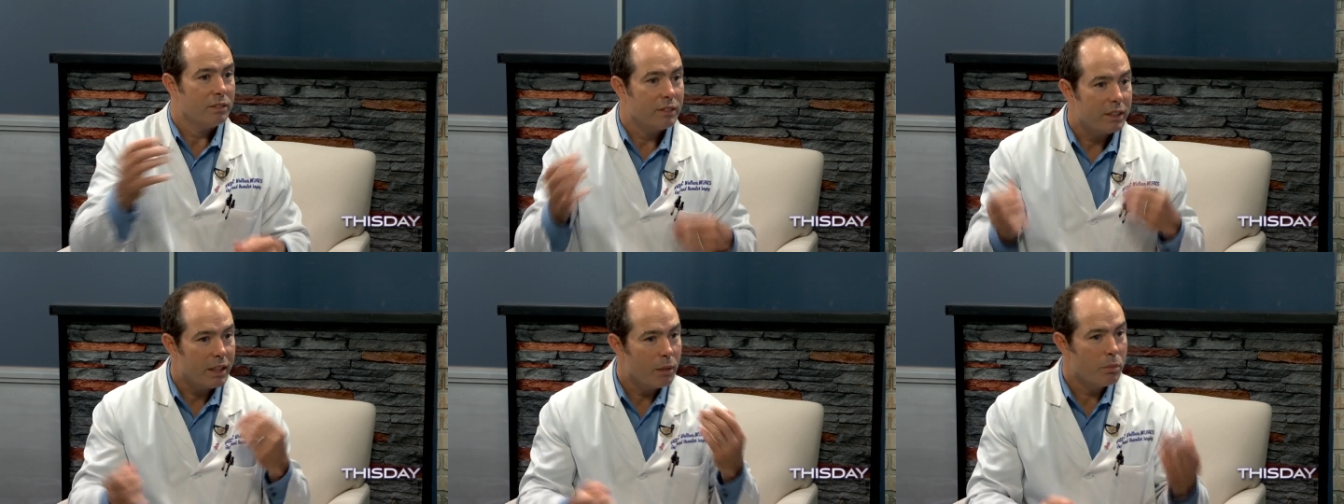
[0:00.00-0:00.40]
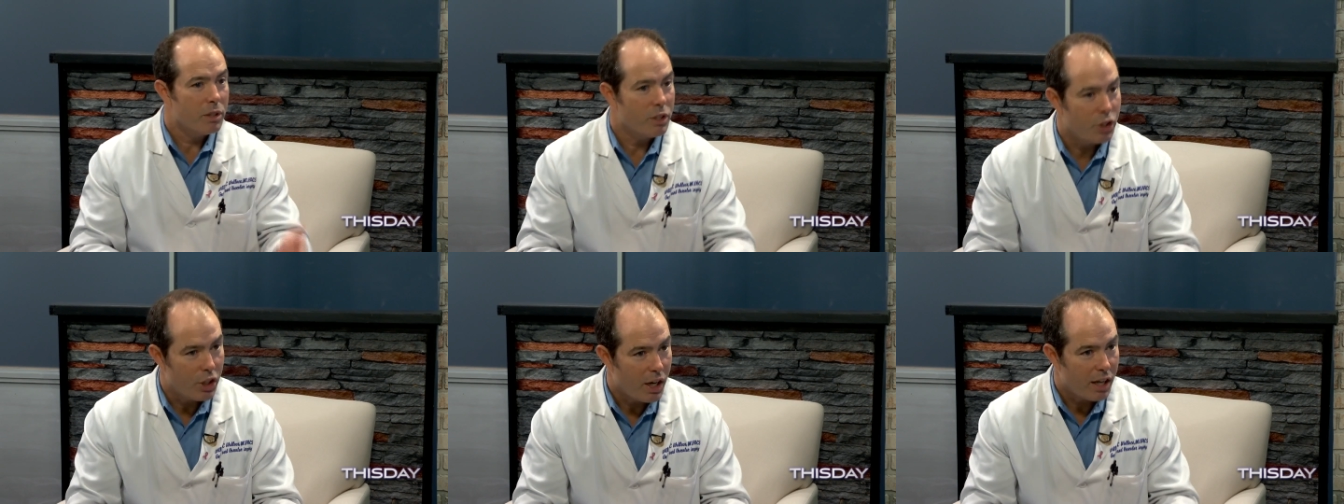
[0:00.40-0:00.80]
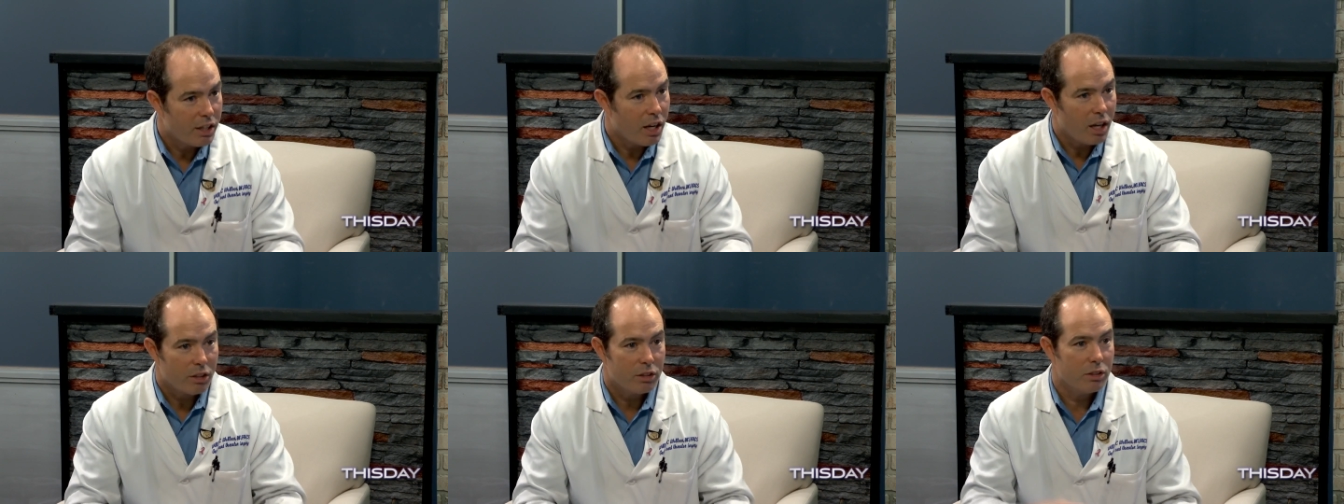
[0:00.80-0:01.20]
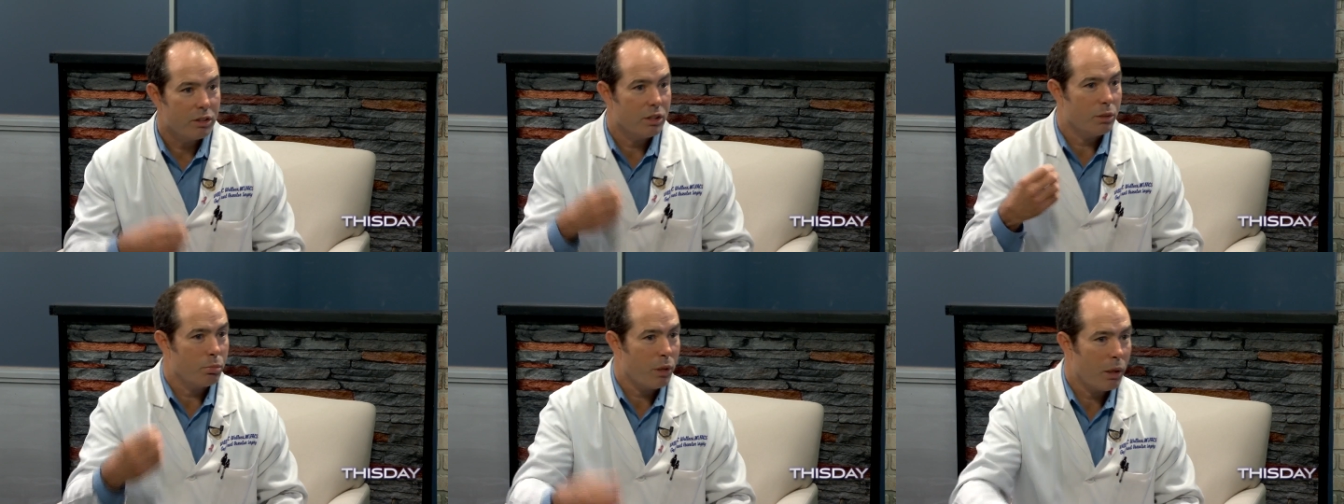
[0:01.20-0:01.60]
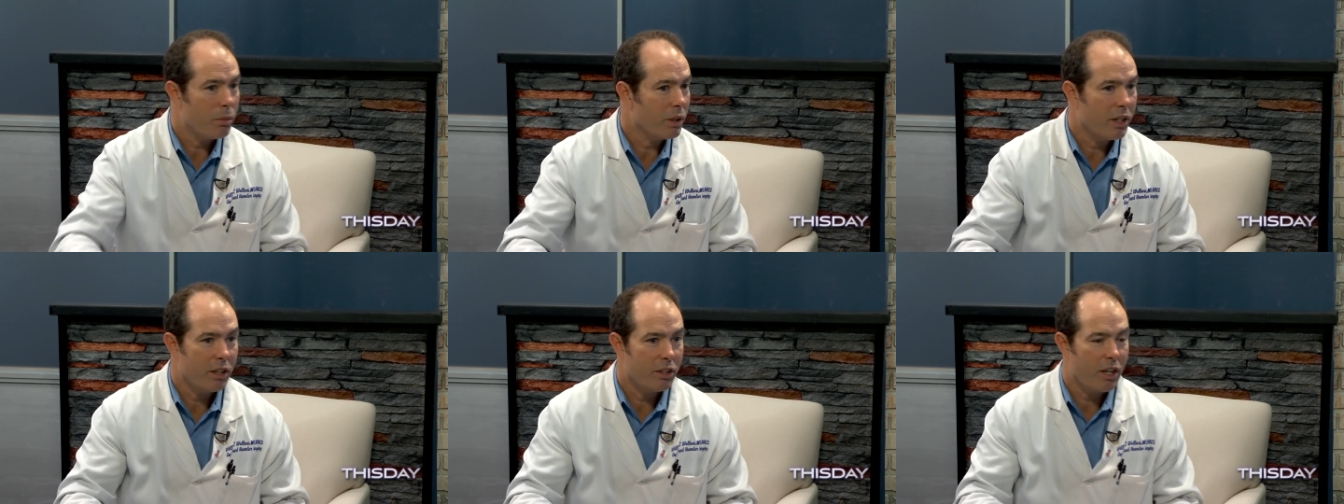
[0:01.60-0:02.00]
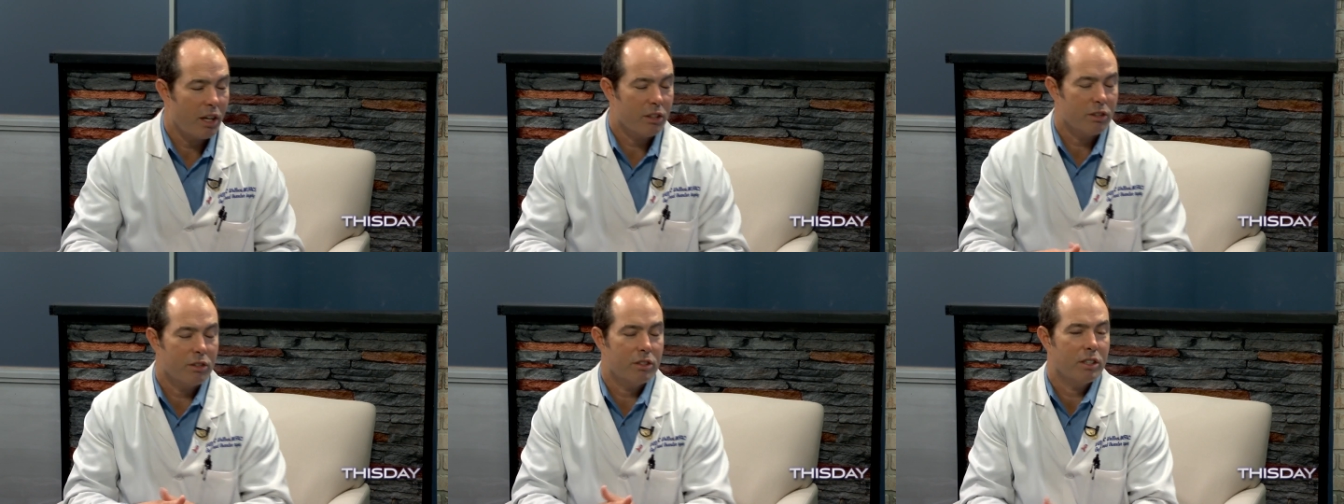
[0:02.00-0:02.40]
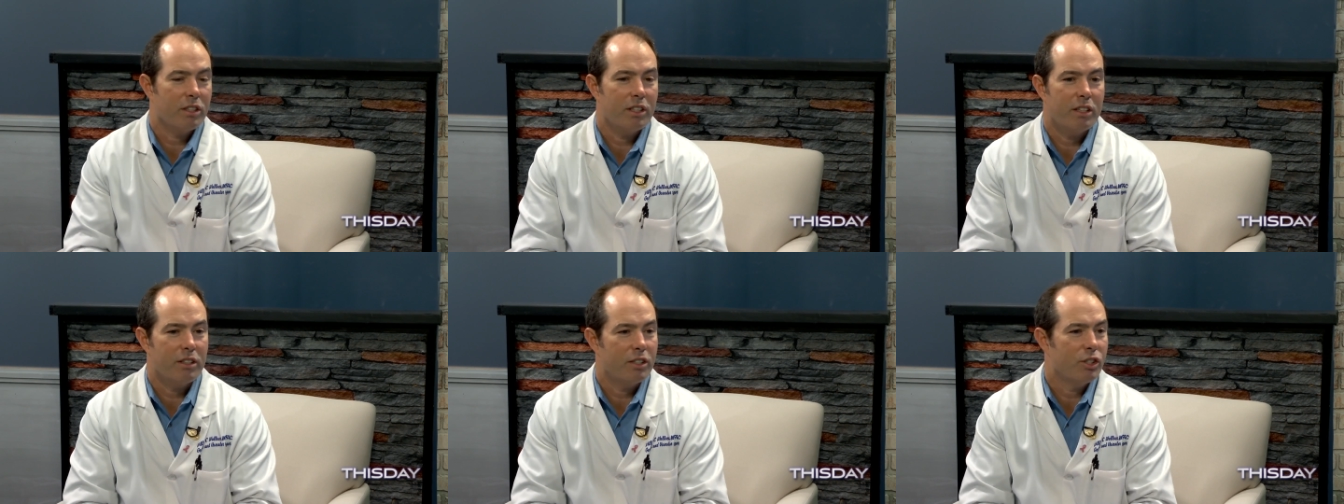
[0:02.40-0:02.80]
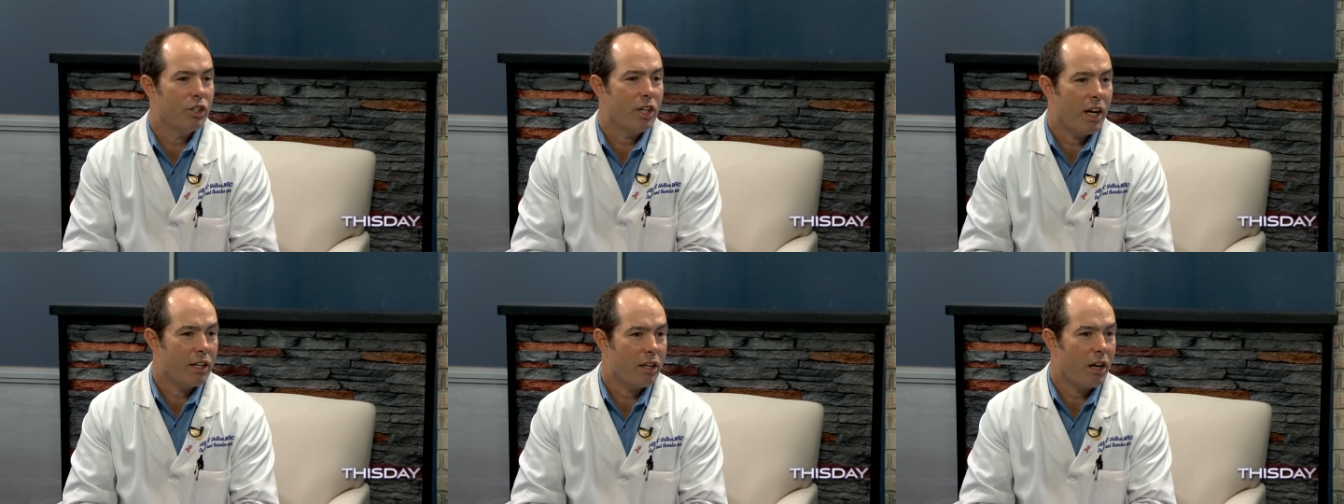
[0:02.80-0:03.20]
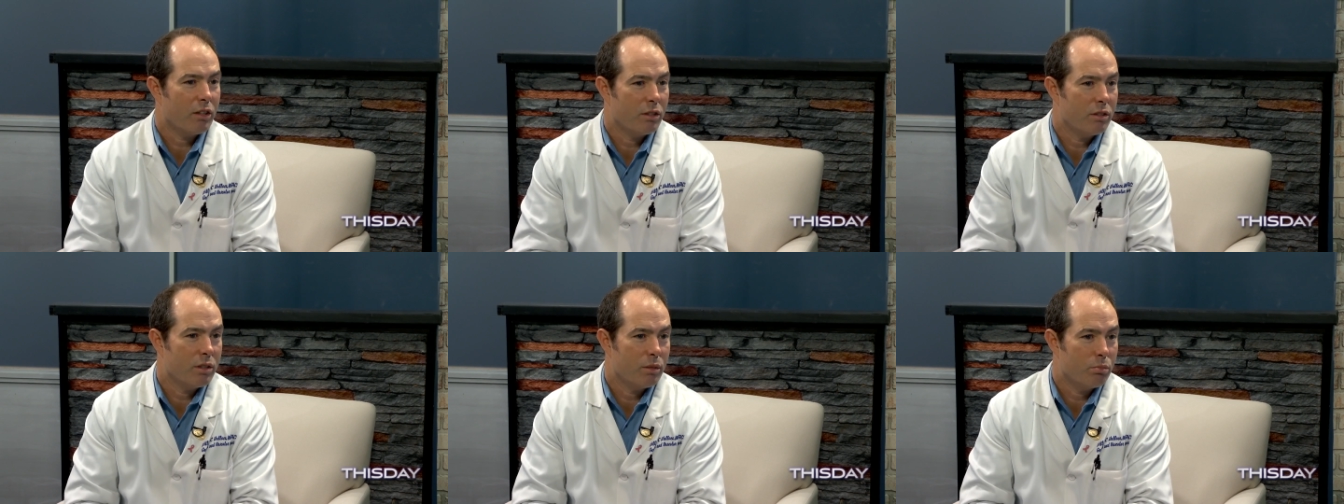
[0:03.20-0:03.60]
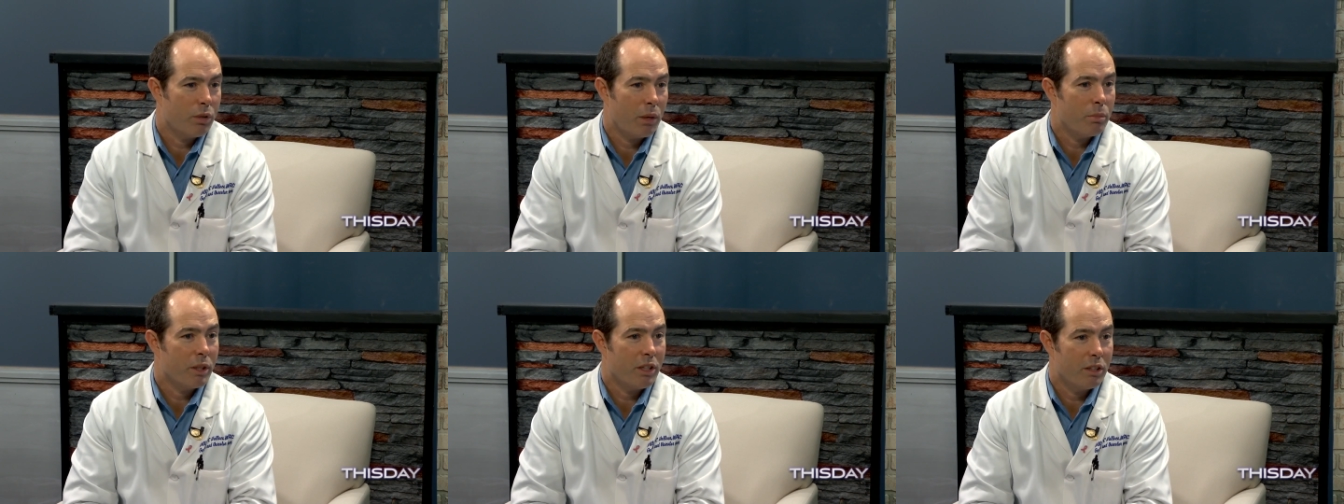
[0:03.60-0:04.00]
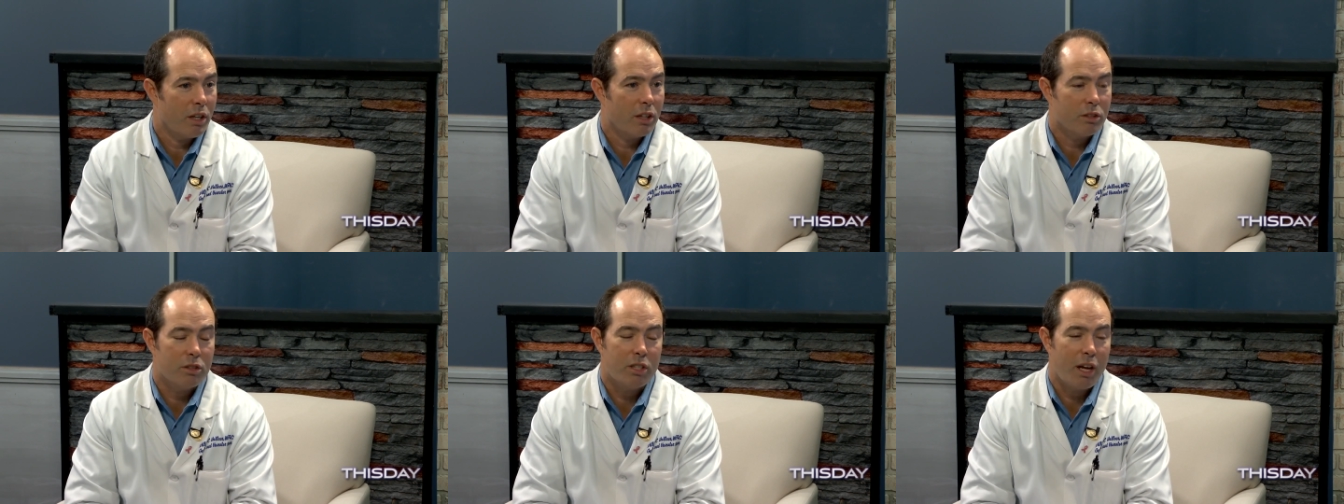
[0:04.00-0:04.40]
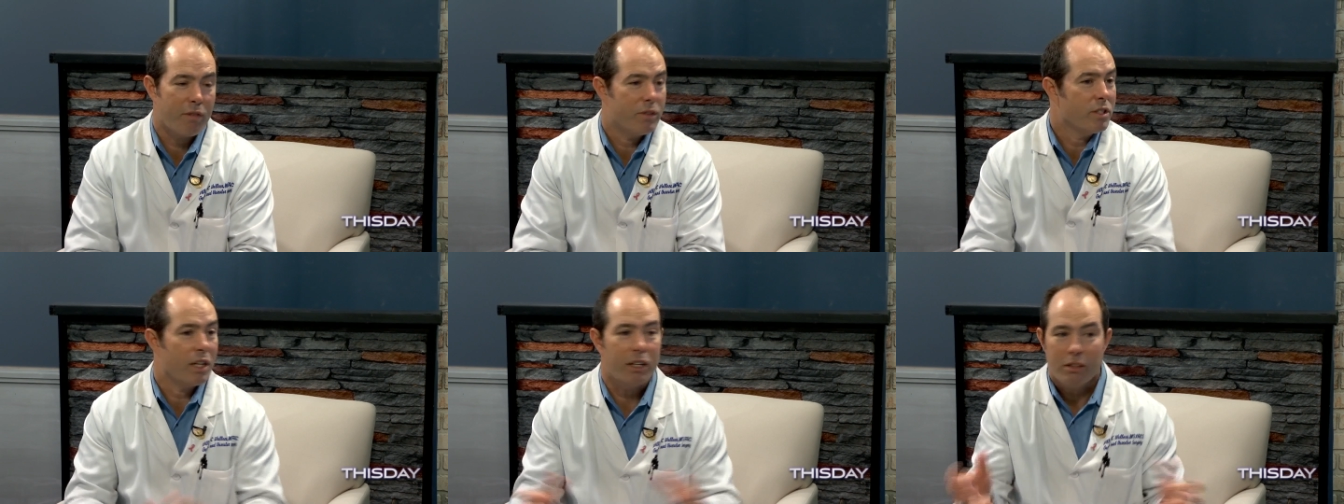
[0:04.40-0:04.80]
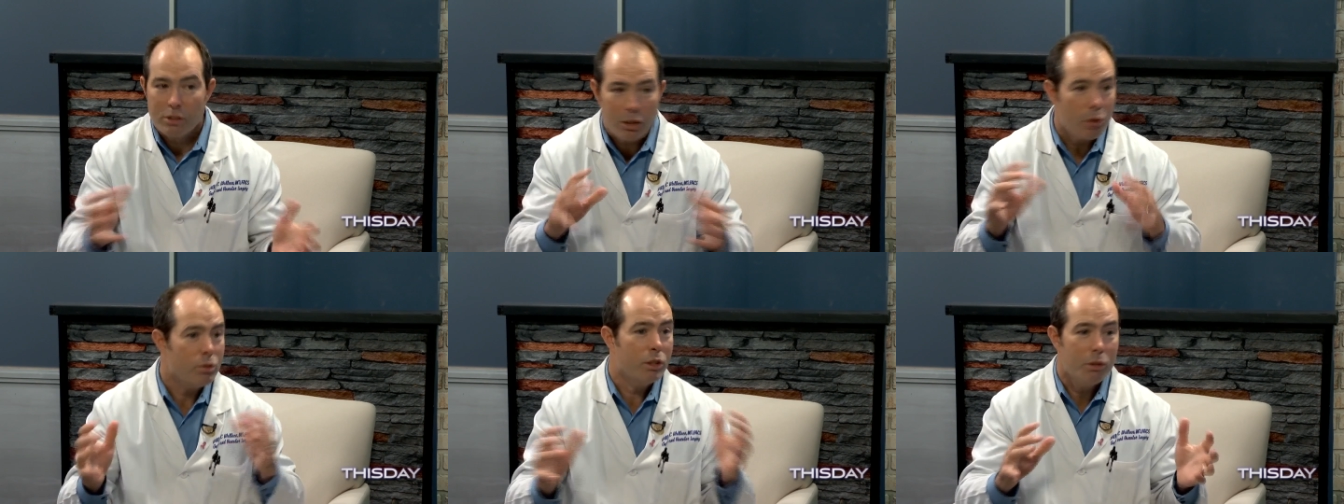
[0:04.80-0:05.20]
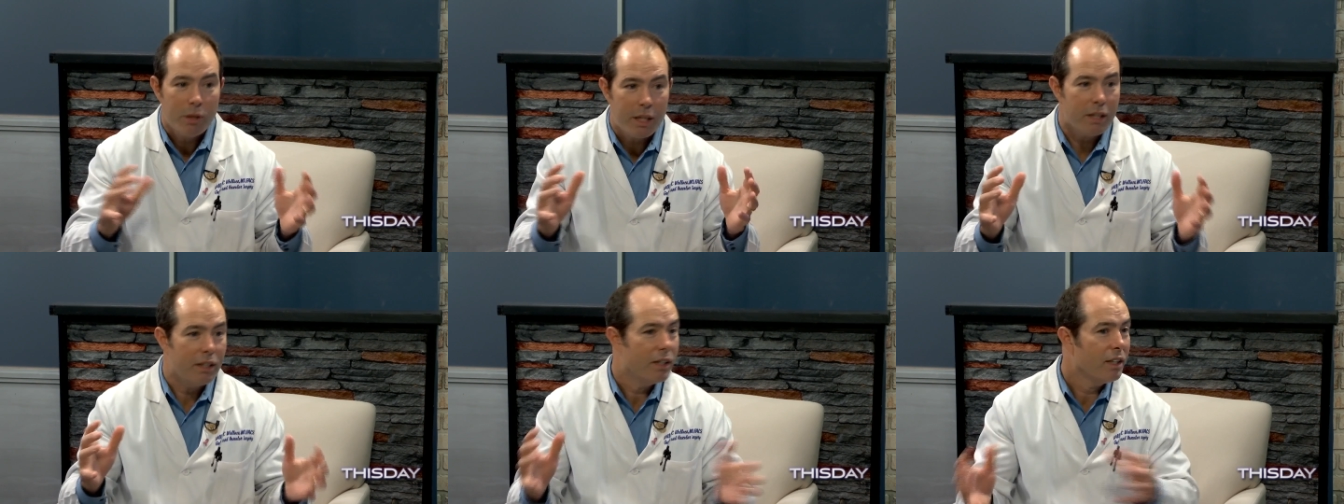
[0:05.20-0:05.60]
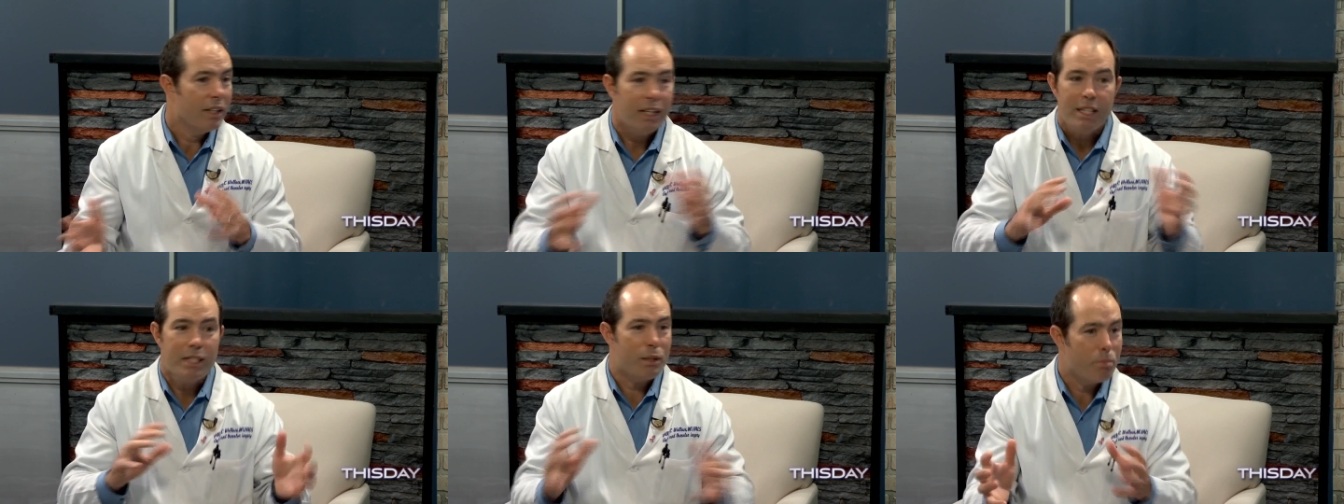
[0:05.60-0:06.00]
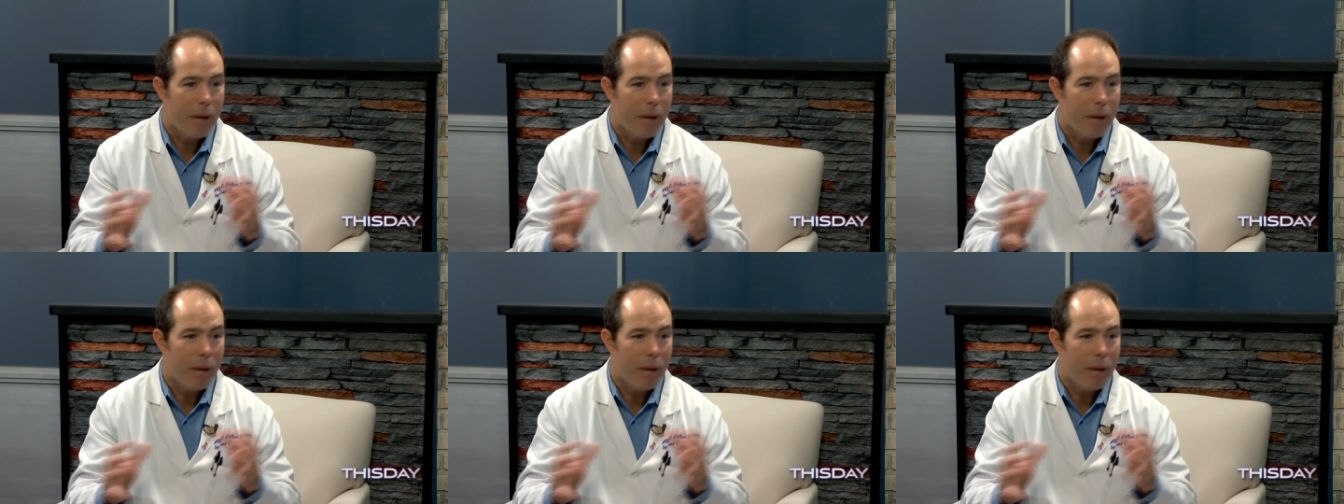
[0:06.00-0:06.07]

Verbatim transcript: They come right. to the G I doctors, the primary care doctors, and then the G I doctors and primary care doctors often say, don't do it, it's right.